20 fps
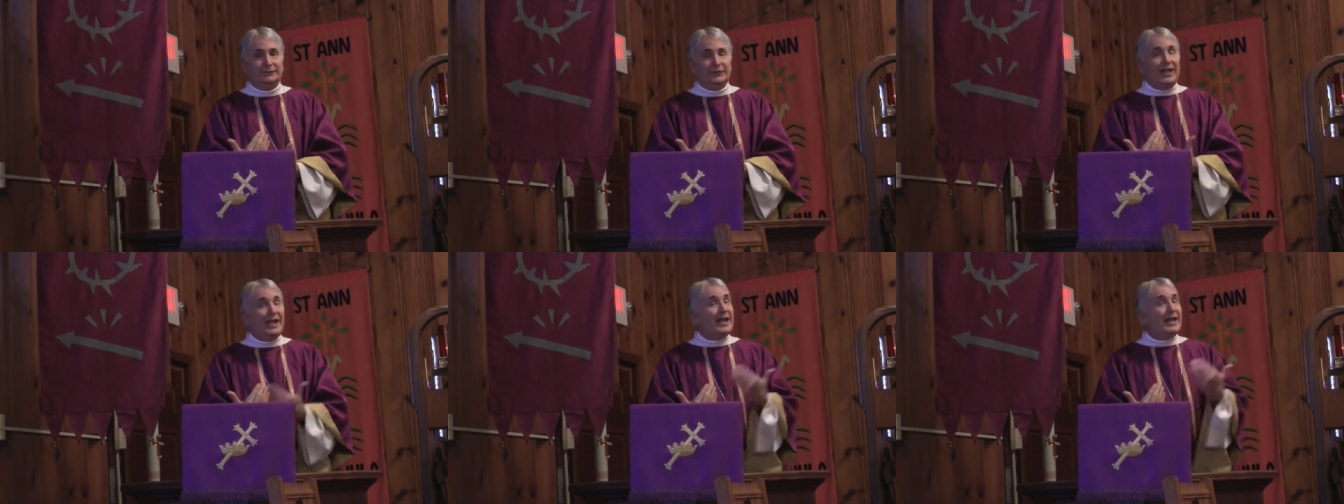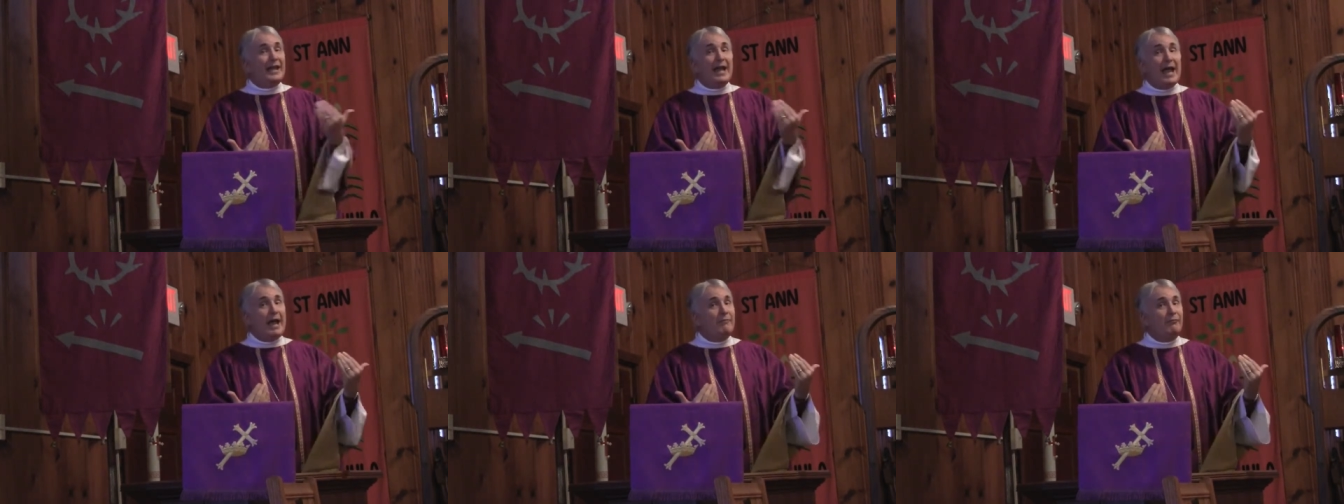
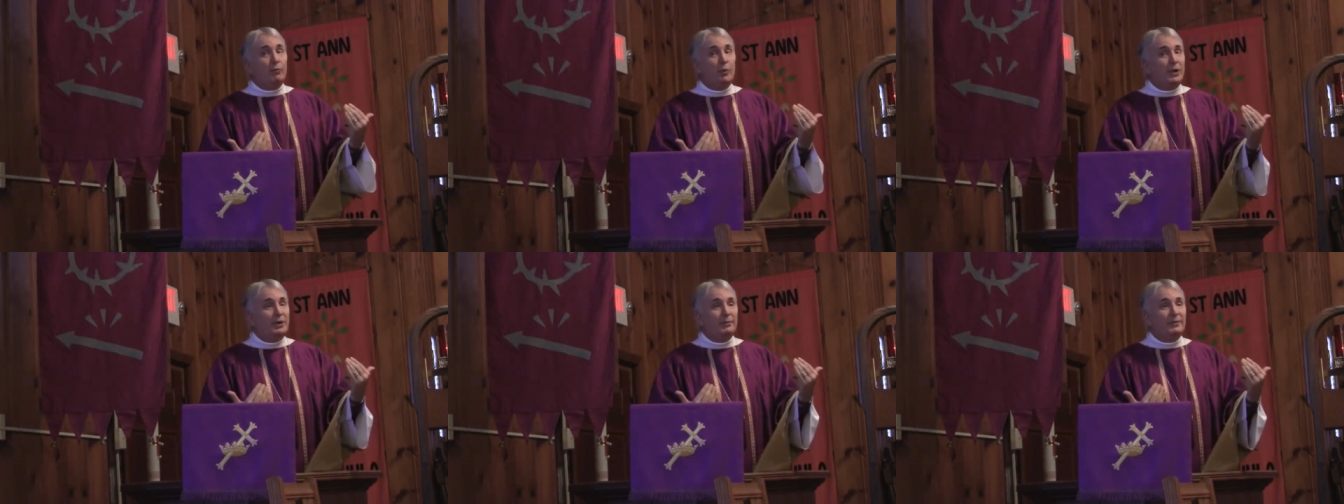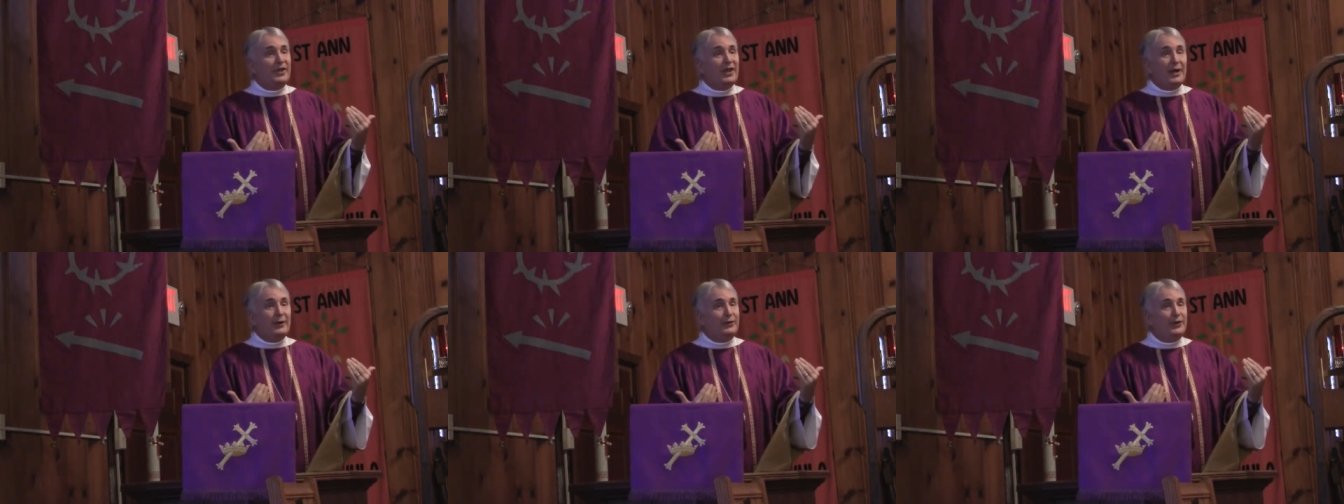Can't have one
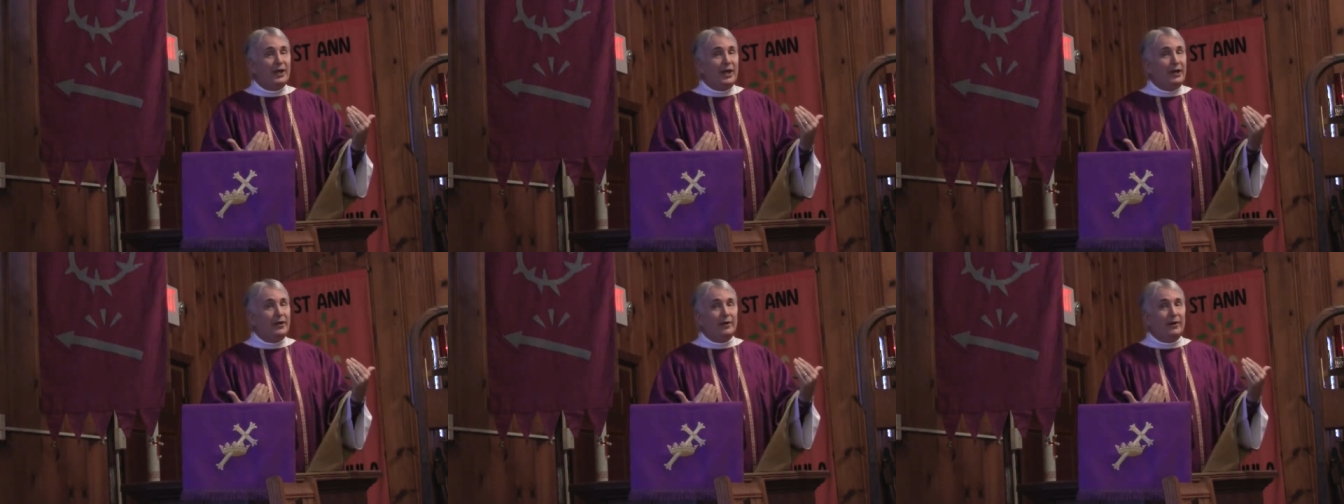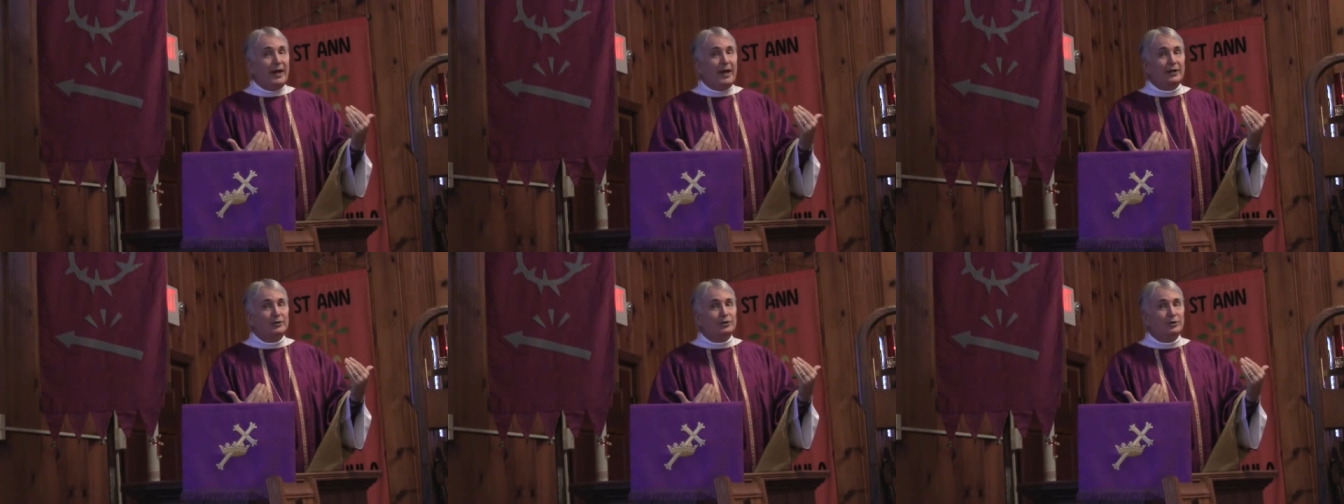without the
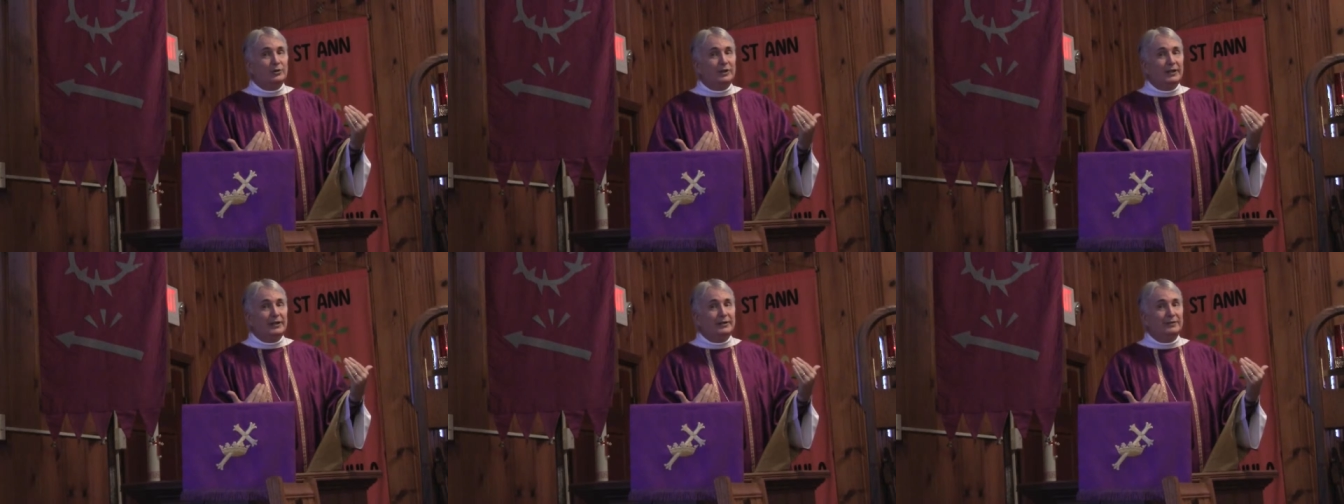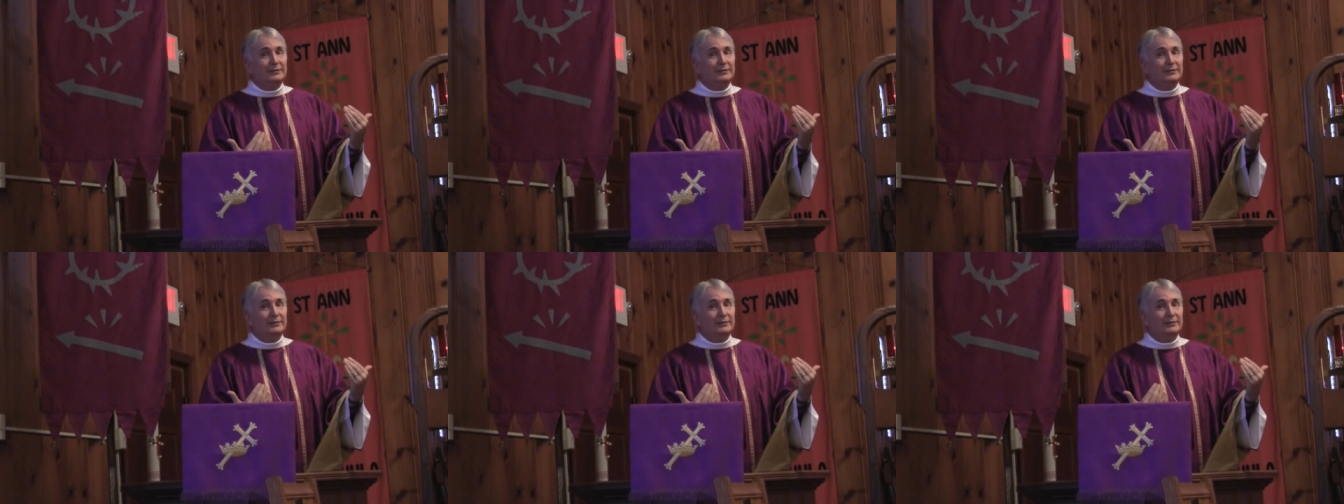other, actually.